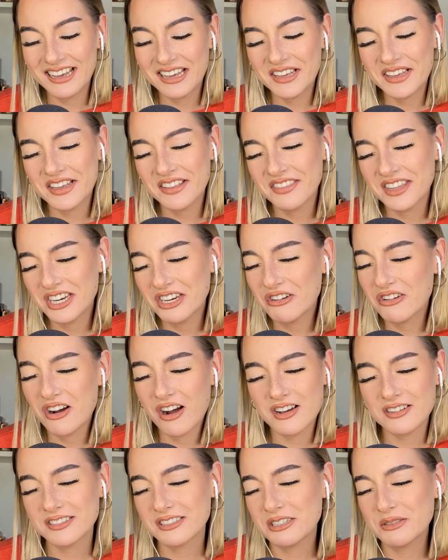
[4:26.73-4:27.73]
and then your
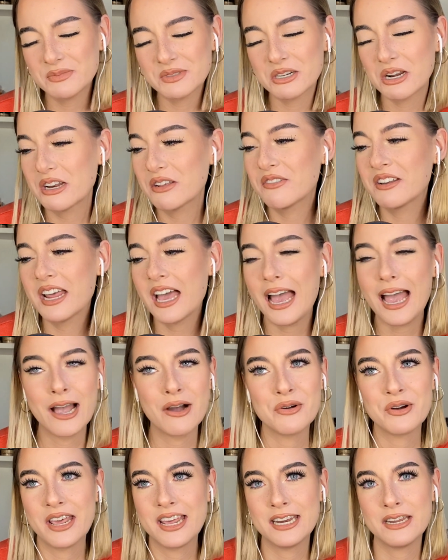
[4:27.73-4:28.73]
costume's not even
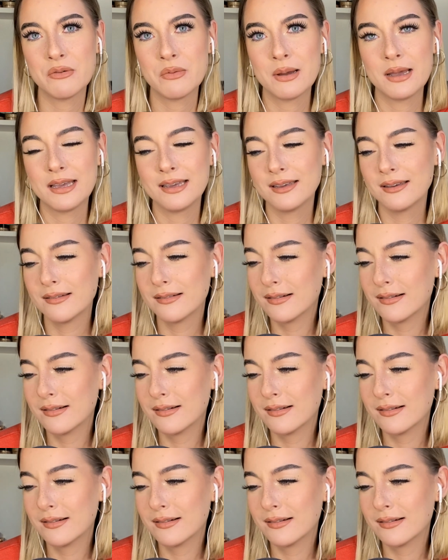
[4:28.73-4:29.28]
out anyway.